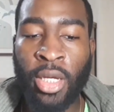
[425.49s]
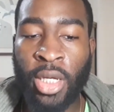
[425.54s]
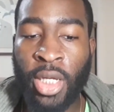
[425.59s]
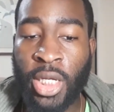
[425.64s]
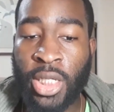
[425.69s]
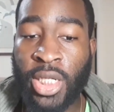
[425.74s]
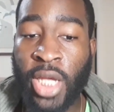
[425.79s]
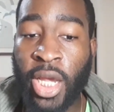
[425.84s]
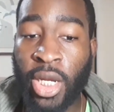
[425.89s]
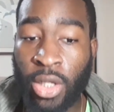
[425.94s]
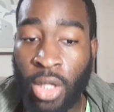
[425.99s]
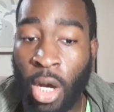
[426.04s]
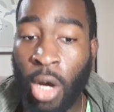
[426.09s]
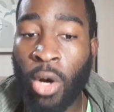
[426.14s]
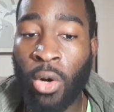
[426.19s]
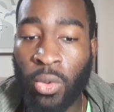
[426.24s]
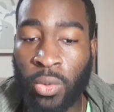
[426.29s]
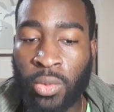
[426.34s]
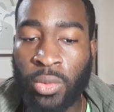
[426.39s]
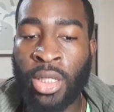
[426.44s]
He's saying,
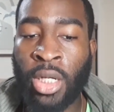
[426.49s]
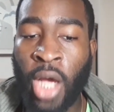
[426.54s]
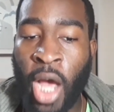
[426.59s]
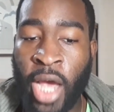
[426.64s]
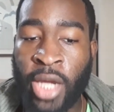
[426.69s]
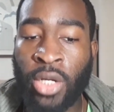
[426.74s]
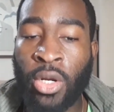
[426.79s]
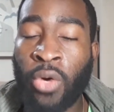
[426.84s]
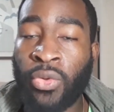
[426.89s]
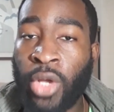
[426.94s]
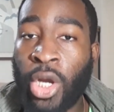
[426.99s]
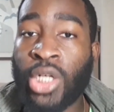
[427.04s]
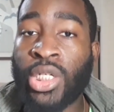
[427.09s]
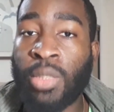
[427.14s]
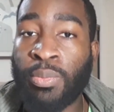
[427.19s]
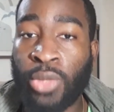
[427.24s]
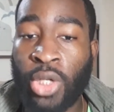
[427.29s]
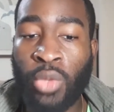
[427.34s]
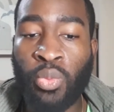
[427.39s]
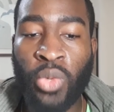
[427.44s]
no, I know there are
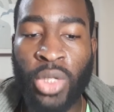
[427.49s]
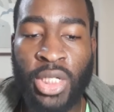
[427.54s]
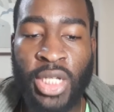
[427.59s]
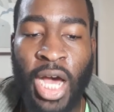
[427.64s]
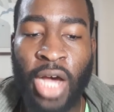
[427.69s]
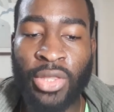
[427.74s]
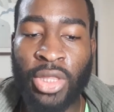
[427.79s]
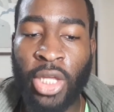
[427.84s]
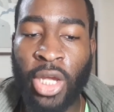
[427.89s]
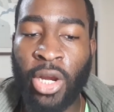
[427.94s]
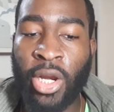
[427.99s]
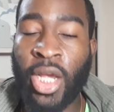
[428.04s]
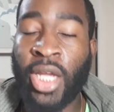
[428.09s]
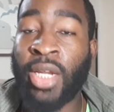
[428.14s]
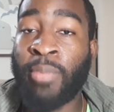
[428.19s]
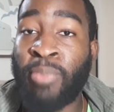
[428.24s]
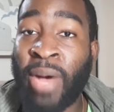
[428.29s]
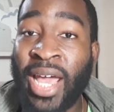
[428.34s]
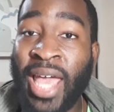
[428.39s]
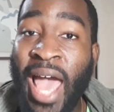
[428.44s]
some good ones out there.
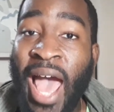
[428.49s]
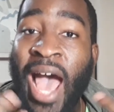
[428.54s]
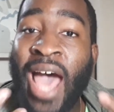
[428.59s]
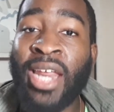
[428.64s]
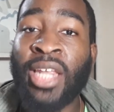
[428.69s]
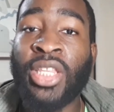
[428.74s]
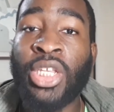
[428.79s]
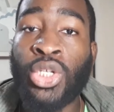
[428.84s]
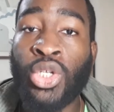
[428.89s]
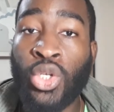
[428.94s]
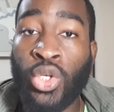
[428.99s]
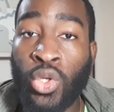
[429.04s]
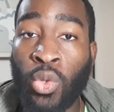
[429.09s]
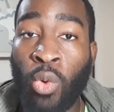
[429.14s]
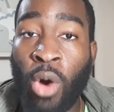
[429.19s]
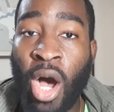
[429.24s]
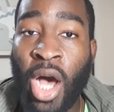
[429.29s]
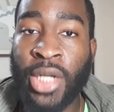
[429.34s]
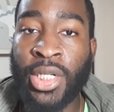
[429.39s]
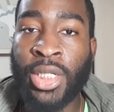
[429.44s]
And by adding this
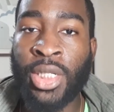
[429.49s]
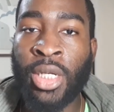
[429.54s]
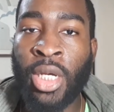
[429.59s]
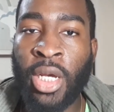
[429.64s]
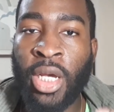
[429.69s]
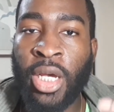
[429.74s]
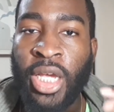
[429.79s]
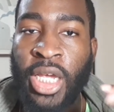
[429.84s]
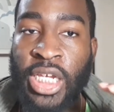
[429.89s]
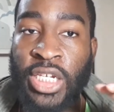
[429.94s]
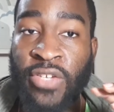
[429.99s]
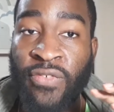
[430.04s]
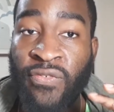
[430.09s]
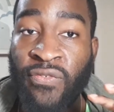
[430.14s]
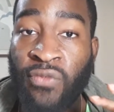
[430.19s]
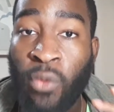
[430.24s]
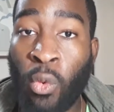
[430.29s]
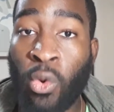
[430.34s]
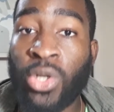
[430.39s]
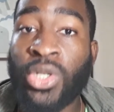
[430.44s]
nuance, he's
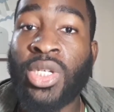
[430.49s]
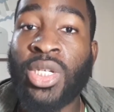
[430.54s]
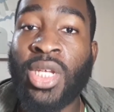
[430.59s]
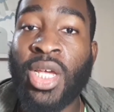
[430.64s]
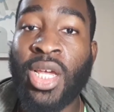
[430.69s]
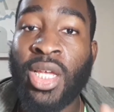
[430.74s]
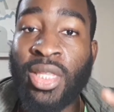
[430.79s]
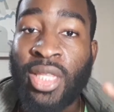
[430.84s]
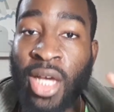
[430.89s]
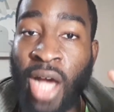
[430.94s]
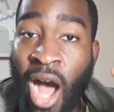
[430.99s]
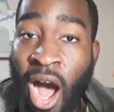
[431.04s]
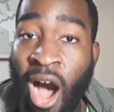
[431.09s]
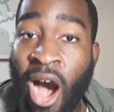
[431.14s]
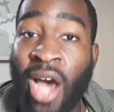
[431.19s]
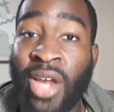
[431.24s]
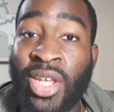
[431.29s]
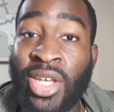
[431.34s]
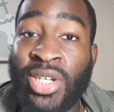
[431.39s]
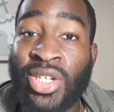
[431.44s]
forcing the
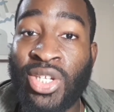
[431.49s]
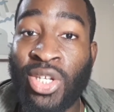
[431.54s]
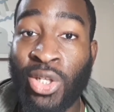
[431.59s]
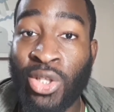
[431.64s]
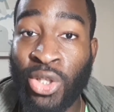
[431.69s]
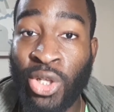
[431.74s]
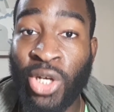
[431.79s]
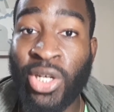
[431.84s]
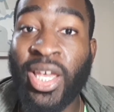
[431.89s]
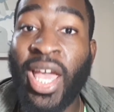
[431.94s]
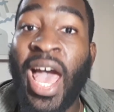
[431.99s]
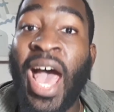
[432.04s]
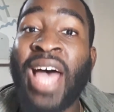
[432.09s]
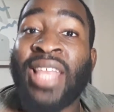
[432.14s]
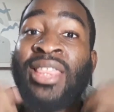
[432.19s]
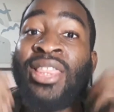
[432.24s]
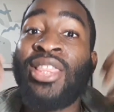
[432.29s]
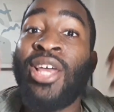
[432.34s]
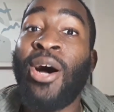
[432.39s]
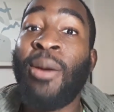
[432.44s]
audience to look
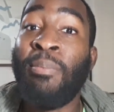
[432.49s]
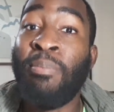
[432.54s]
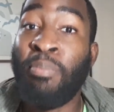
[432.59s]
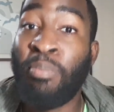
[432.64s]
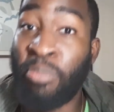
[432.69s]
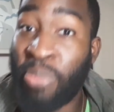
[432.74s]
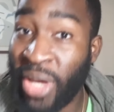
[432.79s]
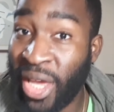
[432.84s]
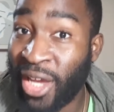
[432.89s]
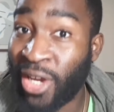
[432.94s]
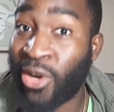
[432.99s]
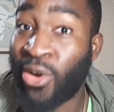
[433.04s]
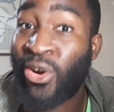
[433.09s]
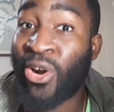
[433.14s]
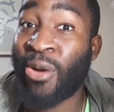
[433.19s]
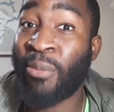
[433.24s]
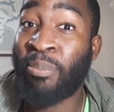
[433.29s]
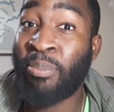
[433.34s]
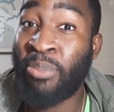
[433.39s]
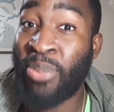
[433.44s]
at the
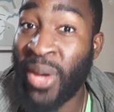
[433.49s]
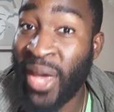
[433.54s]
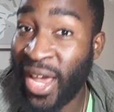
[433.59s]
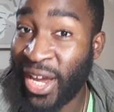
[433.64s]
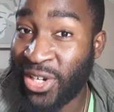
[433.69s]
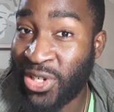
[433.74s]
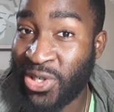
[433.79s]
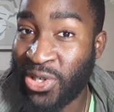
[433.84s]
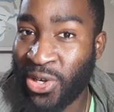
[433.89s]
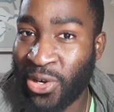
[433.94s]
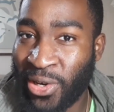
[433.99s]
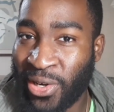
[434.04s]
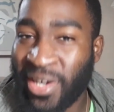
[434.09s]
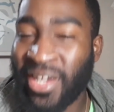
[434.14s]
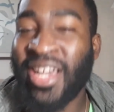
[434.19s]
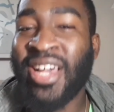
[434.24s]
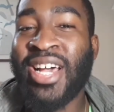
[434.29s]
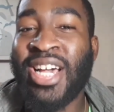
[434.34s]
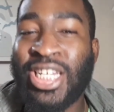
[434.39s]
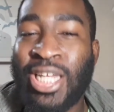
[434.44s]
bigger picture.
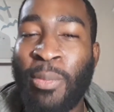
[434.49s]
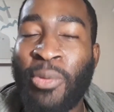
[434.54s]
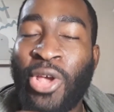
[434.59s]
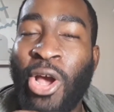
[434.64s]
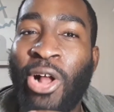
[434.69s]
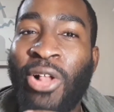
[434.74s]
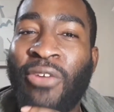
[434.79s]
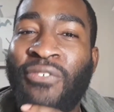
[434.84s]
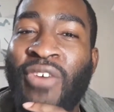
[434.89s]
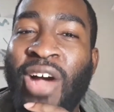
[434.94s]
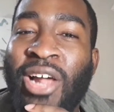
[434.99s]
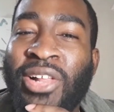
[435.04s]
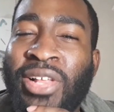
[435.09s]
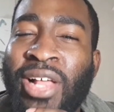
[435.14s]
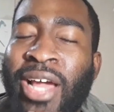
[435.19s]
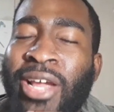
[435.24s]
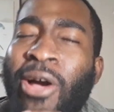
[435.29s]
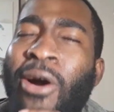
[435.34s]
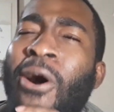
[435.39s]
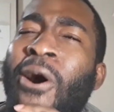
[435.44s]
Some of y'all are finally
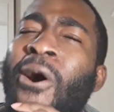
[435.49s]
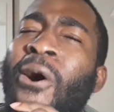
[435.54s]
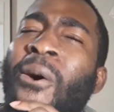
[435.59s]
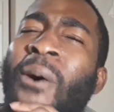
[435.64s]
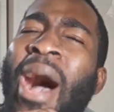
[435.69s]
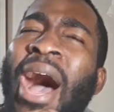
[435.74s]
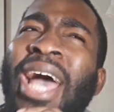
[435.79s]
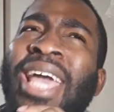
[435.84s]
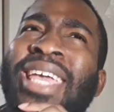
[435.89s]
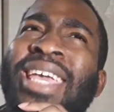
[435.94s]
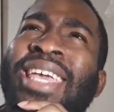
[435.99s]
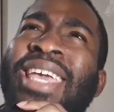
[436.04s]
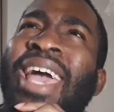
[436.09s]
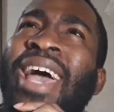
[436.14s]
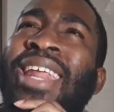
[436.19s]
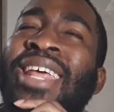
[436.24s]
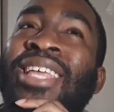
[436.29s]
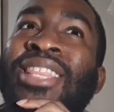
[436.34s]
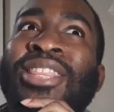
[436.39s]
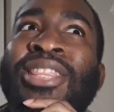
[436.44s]
like, oh, I
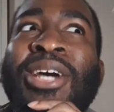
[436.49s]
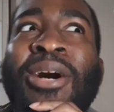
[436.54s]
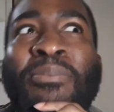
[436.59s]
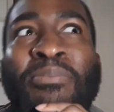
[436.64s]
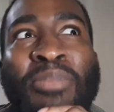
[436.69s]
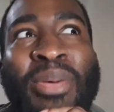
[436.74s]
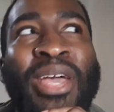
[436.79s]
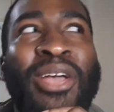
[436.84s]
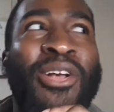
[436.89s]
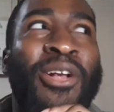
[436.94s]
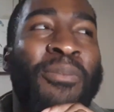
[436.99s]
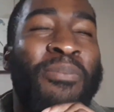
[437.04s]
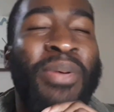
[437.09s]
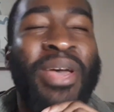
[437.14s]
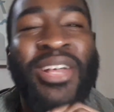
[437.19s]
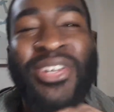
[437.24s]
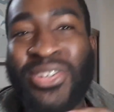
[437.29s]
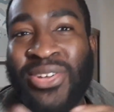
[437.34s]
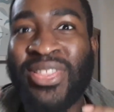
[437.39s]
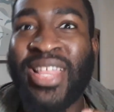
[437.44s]
get it, the bigger
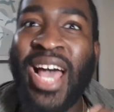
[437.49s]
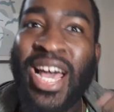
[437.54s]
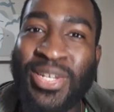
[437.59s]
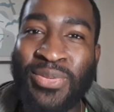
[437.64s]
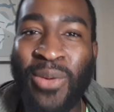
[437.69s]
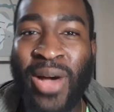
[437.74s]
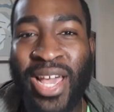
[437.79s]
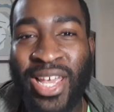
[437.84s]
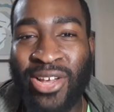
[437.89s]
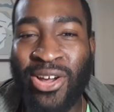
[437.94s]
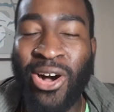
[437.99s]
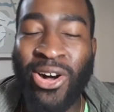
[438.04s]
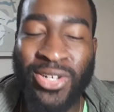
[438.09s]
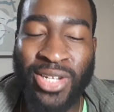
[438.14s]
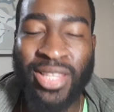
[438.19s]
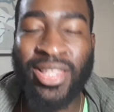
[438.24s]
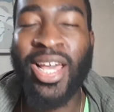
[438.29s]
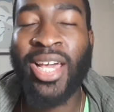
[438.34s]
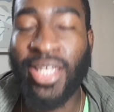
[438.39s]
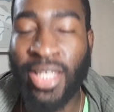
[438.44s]
picture. That's why he called
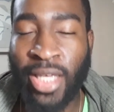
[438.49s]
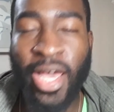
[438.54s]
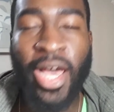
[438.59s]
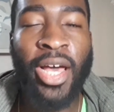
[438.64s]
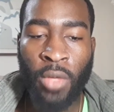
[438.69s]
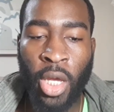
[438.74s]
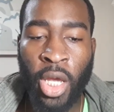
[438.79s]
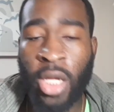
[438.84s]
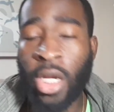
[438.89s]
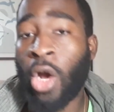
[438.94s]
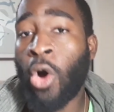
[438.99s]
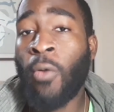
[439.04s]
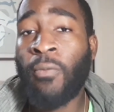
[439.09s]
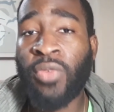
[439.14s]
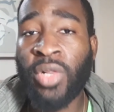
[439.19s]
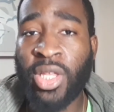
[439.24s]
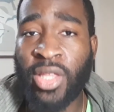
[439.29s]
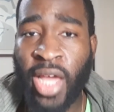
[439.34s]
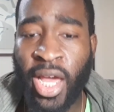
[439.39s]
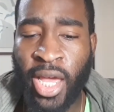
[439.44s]
it that. Yeah. And
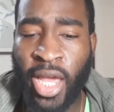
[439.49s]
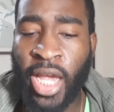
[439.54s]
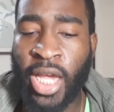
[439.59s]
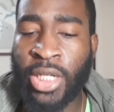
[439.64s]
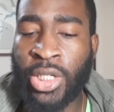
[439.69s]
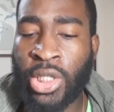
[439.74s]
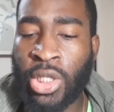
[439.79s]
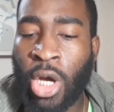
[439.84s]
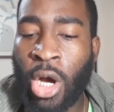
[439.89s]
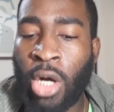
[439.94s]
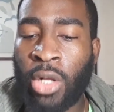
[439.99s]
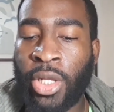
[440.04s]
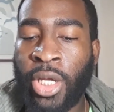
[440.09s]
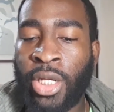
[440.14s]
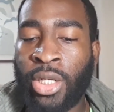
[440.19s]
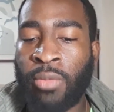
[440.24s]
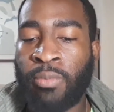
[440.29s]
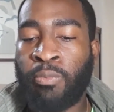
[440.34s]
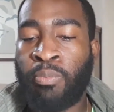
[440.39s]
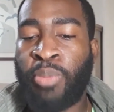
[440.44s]
hopefully that aids y'all
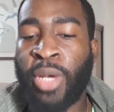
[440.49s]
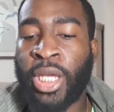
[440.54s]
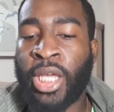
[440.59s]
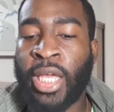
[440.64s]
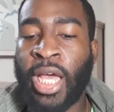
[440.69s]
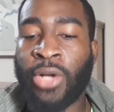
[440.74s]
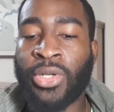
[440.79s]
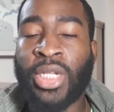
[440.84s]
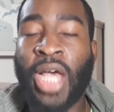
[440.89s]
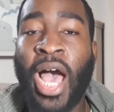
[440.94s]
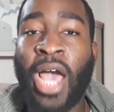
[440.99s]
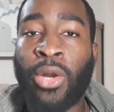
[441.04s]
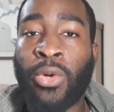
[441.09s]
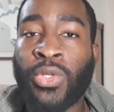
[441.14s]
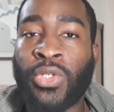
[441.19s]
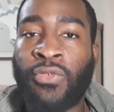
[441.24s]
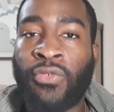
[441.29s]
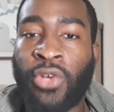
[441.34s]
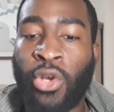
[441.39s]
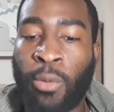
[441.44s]
in picking out
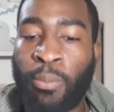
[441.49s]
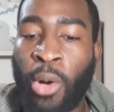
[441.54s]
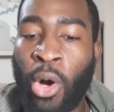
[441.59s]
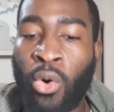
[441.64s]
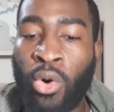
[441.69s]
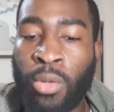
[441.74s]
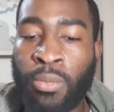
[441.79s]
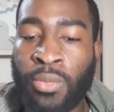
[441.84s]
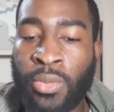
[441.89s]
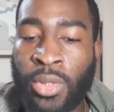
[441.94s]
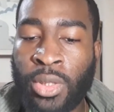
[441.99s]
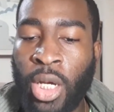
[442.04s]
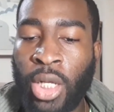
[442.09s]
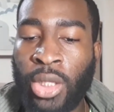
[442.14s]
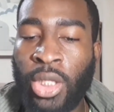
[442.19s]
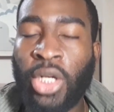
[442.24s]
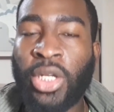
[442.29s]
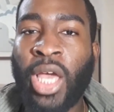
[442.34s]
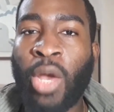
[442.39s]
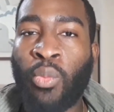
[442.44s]
titles for your poems.
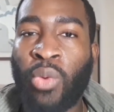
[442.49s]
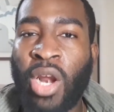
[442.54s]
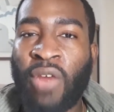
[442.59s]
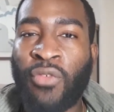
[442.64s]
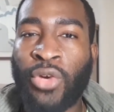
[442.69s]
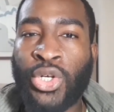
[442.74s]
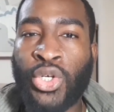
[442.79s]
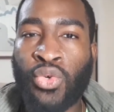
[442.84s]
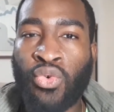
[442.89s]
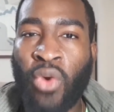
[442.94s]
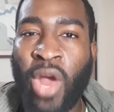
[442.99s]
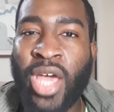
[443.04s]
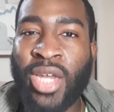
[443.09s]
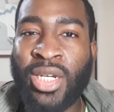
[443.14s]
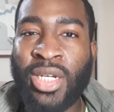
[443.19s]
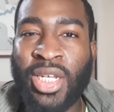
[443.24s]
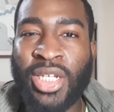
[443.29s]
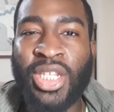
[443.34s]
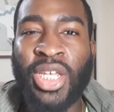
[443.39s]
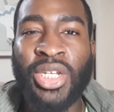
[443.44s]
Look at whatever
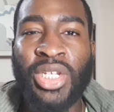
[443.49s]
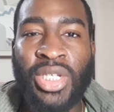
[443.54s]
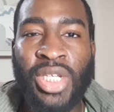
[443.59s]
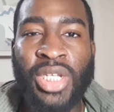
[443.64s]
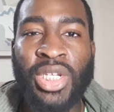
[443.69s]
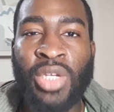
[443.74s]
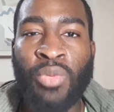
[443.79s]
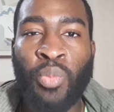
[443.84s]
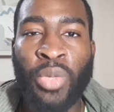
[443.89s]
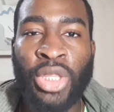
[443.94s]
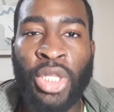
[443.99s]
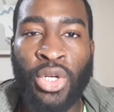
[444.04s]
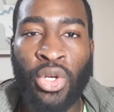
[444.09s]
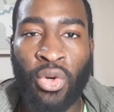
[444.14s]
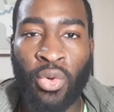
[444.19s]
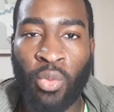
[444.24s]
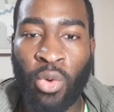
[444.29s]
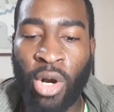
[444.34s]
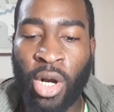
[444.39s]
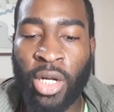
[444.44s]
trend is consistent within
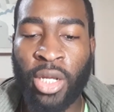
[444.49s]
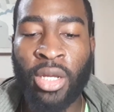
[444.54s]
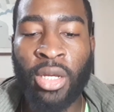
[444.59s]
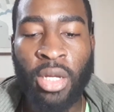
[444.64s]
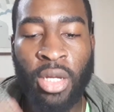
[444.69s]
your work.